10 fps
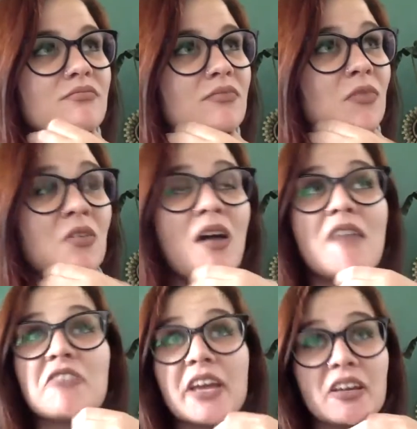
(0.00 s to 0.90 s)

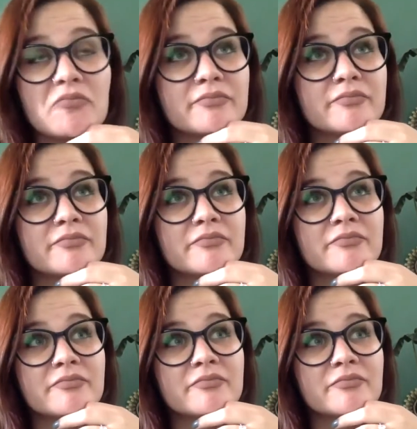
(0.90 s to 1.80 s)
loving
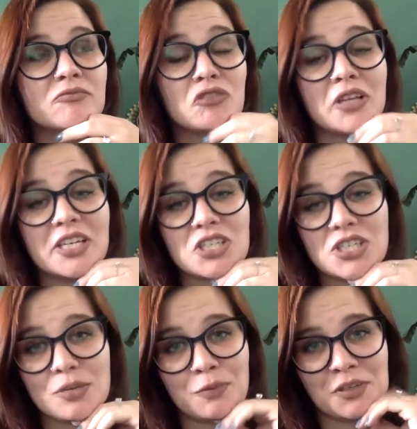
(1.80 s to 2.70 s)

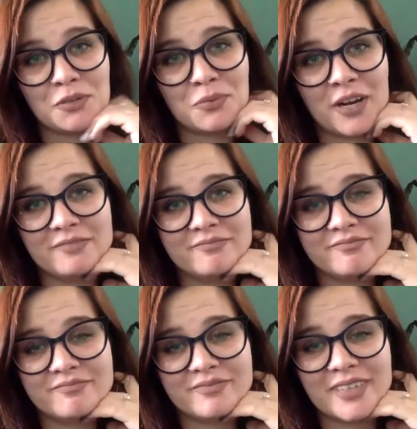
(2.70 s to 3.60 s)
relationship with your brain
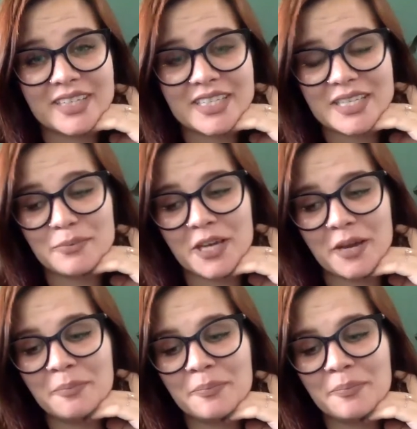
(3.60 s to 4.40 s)
at the same time.